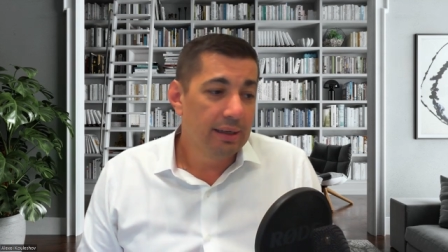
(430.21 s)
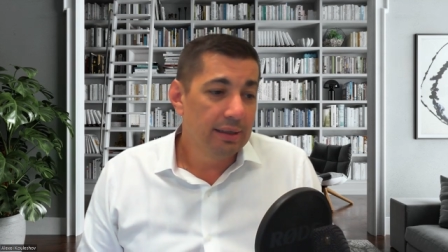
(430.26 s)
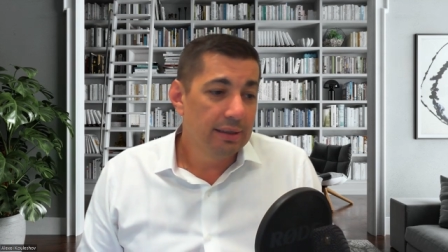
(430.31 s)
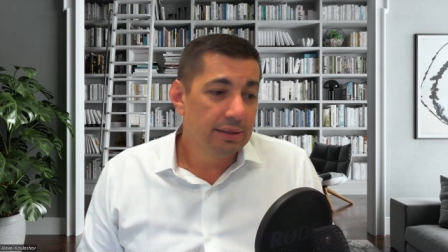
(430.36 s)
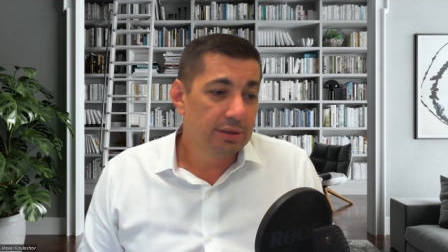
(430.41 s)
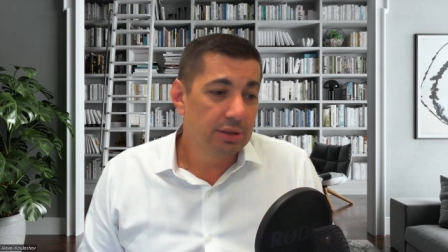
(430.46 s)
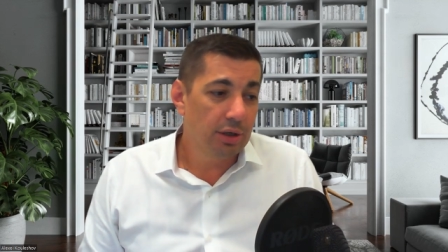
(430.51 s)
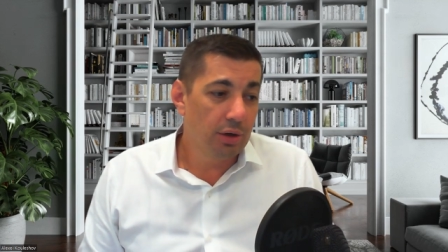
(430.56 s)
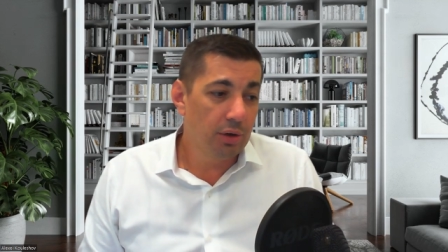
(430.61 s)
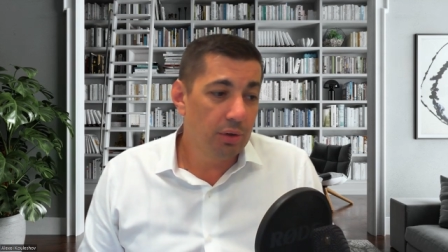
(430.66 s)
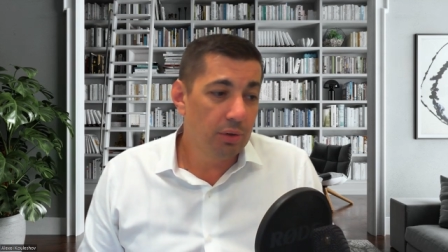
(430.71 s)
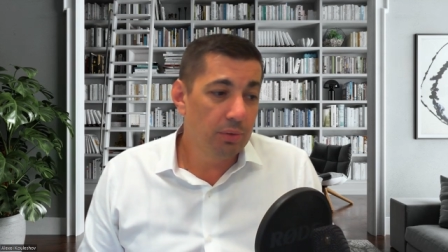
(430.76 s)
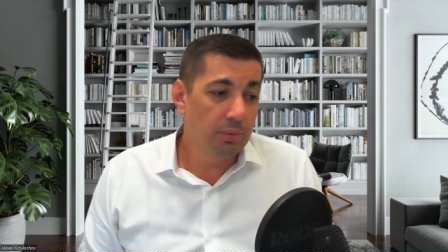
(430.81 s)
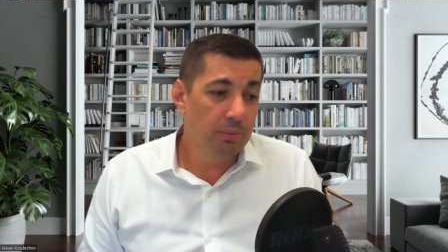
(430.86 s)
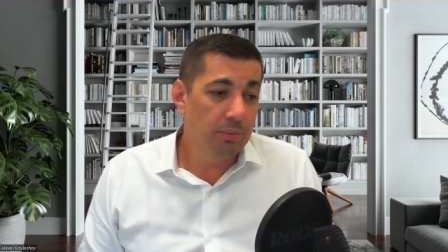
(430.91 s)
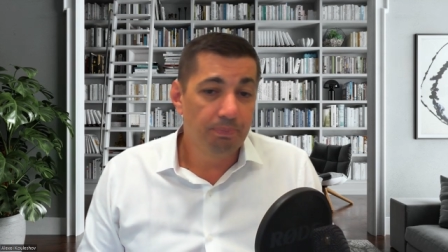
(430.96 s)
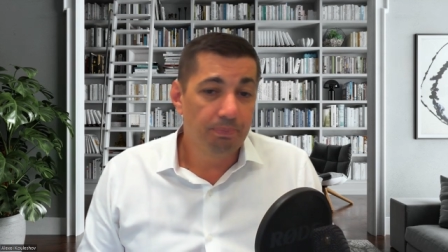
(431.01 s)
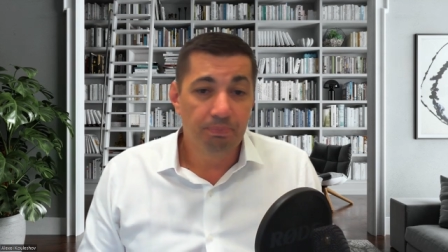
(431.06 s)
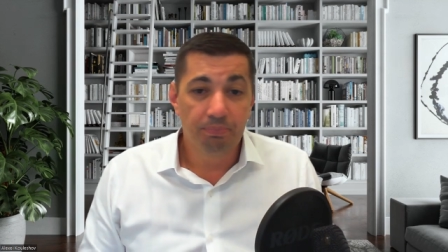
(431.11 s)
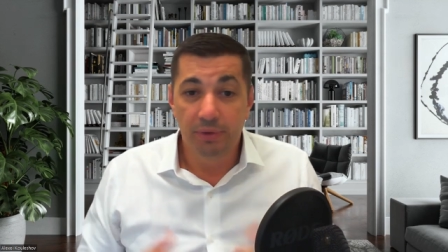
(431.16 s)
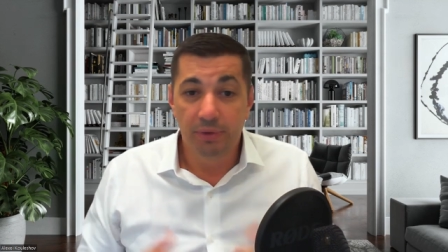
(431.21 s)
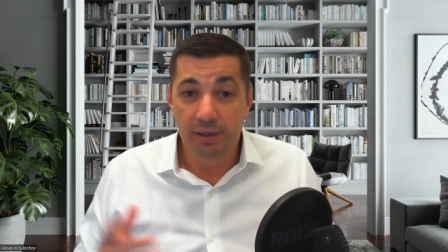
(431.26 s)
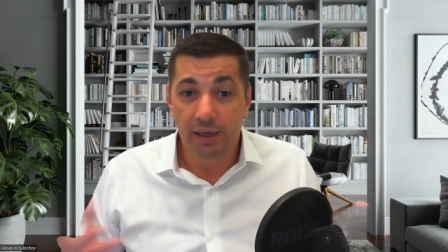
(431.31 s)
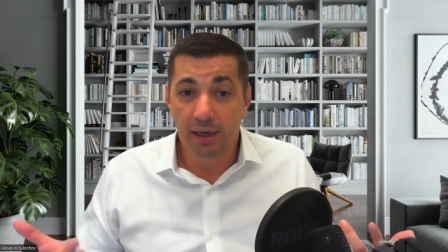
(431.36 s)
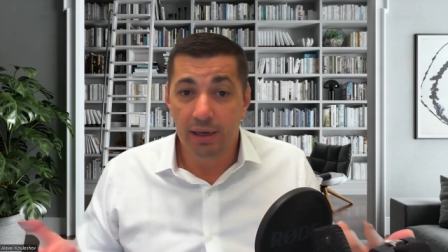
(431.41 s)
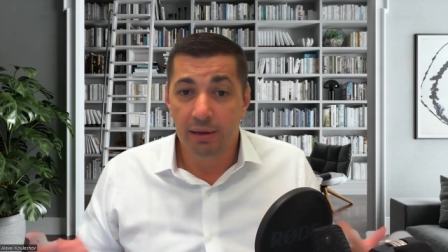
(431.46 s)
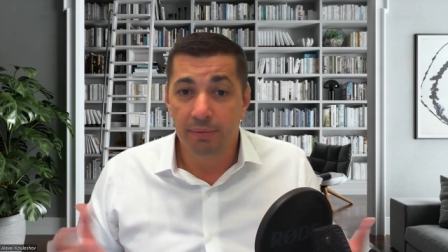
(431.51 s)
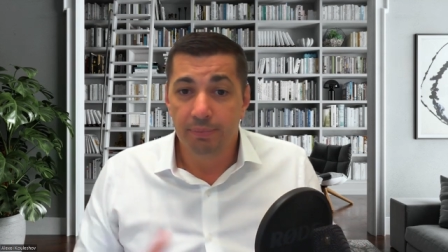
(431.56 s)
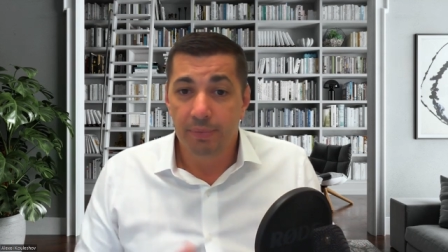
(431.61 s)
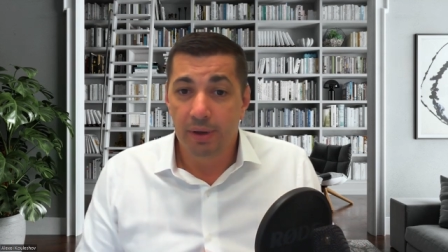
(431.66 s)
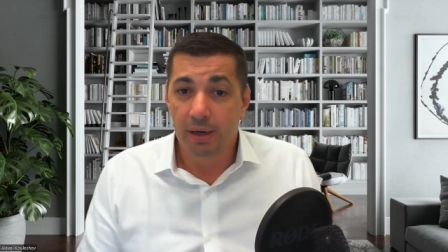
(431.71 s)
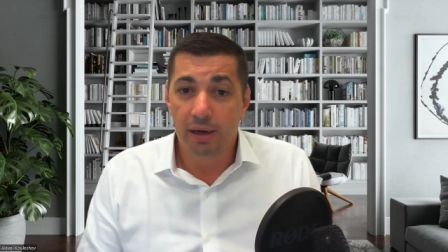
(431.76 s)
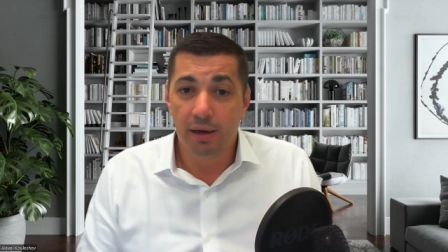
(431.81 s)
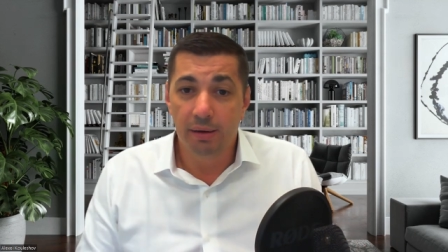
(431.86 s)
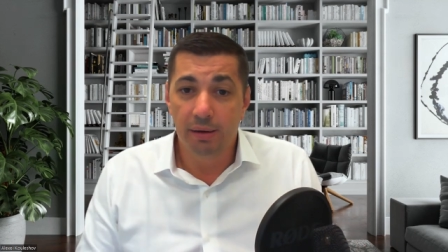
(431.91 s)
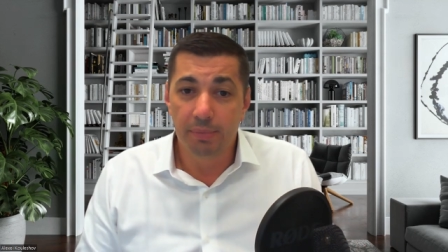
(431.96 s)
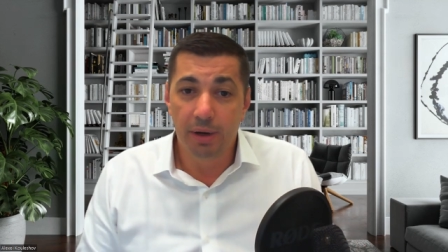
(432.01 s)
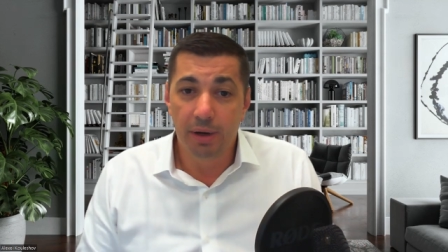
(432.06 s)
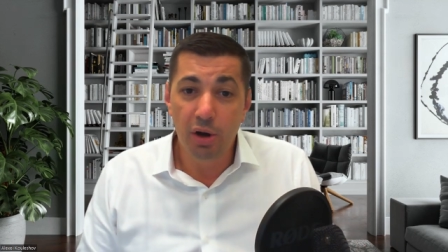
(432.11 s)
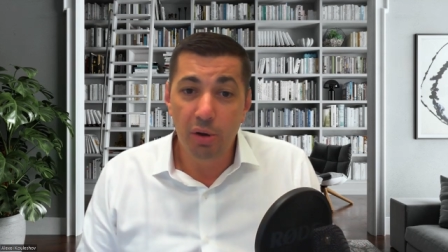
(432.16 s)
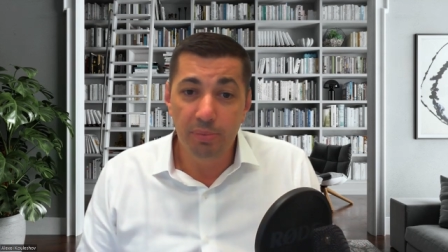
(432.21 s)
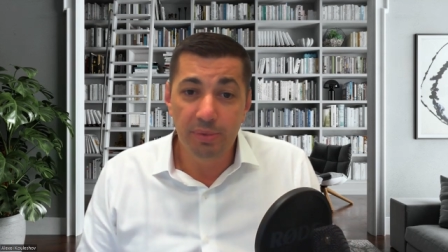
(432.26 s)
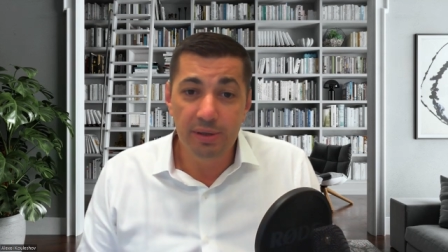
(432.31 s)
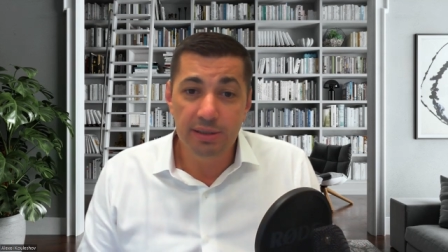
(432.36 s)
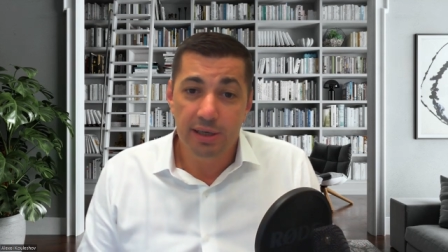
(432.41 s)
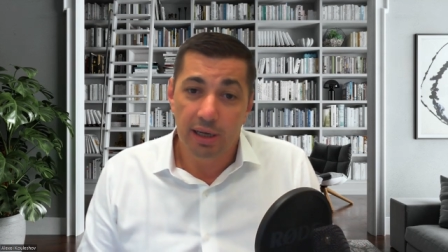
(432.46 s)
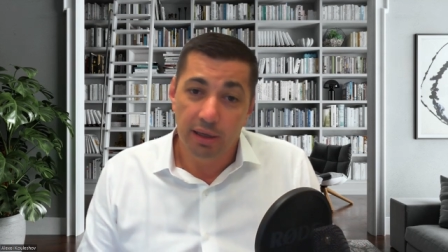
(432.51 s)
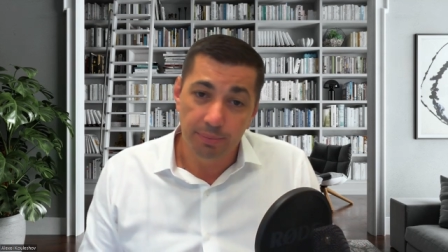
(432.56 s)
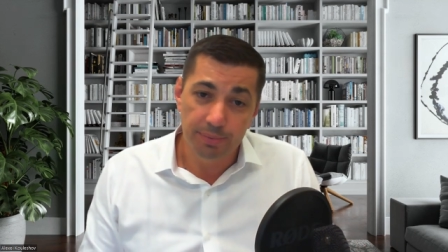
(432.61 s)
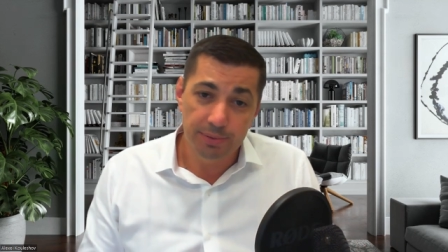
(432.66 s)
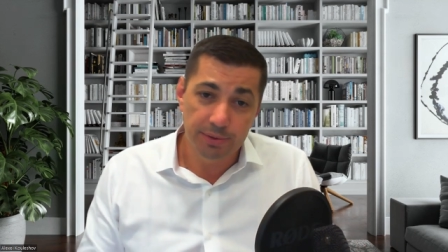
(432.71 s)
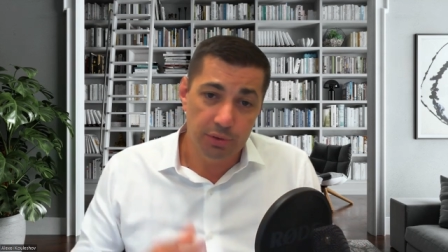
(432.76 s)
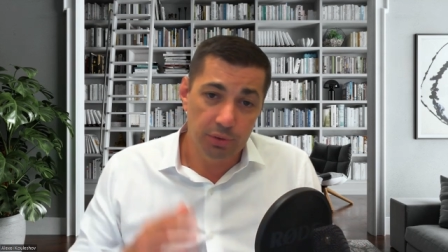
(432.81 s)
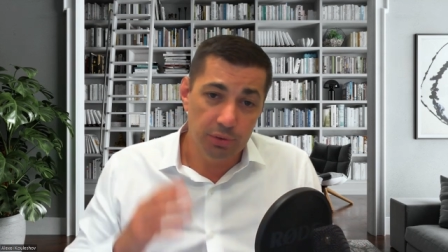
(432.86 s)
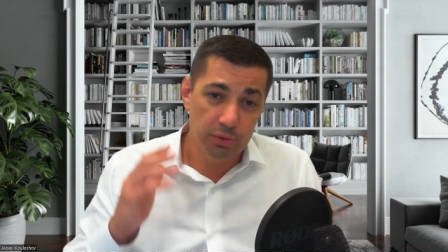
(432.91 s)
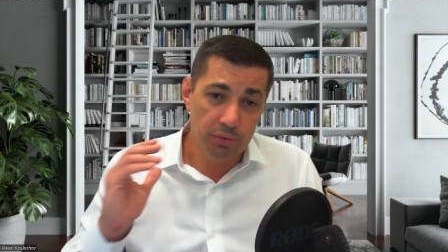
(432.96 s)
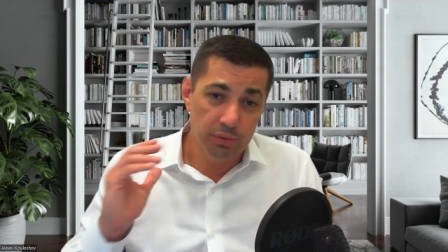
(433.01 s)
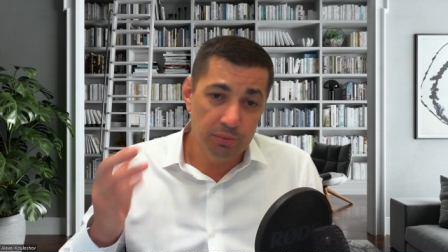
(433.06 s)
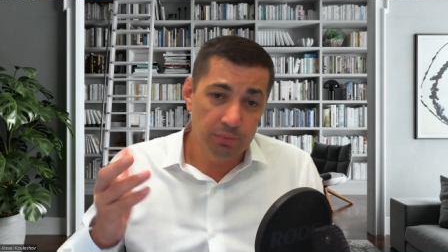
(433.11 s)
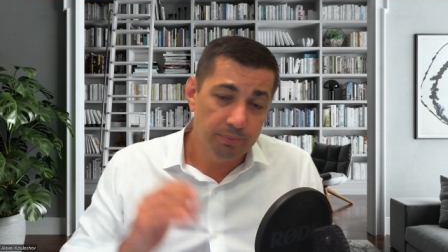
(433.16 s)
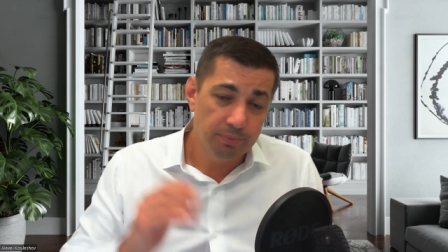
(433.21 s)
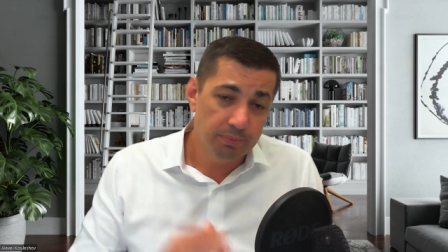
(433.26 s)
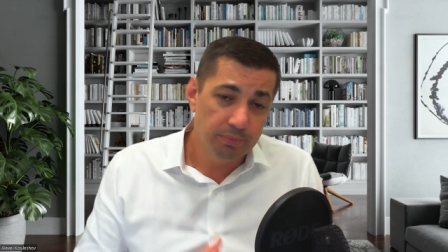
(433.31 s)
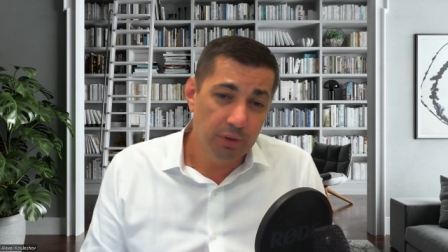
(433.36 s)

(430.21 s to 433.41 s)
So yeah, I hope this helps to,